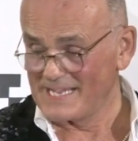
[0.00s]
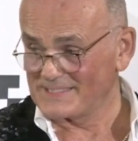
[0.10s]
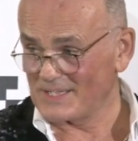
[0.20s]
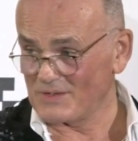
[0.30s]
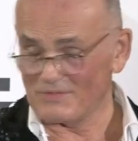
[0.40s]

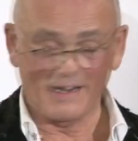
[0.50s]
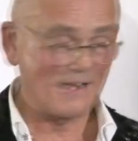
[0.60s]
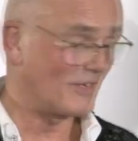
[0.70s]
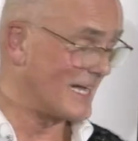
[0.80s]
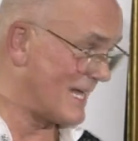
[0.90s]
so the very,
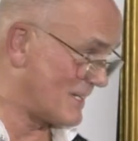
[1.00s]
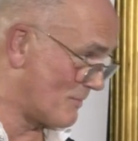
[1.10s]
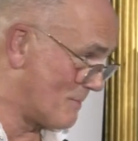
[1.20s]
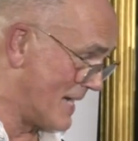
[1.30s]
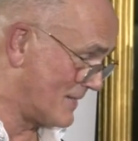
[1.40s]
very end
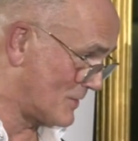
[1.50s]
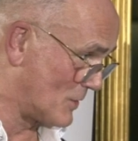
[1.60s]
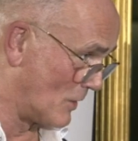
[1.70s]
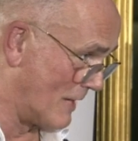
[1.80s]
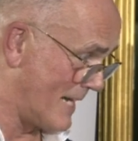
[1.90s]
of my
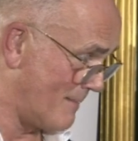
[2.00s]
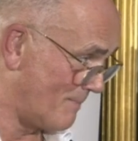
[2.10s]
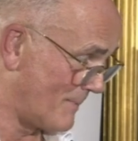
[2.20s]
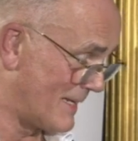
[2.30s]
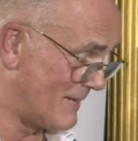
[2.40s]
story,
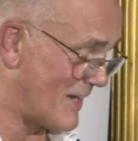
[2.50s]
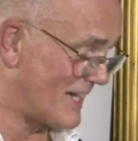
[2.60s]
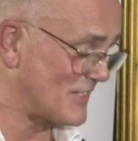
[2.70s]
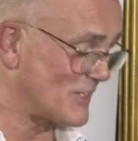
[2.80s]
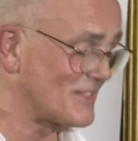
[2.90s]
if I
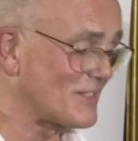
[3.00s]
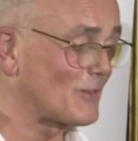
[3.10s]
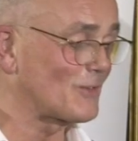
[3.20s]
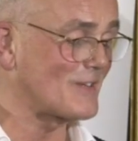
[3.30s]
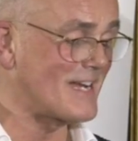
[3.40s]
could just
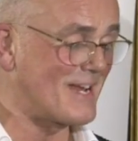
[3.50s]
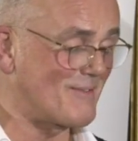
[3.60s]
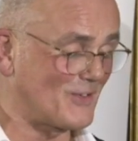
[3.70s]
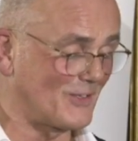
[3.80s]
crave your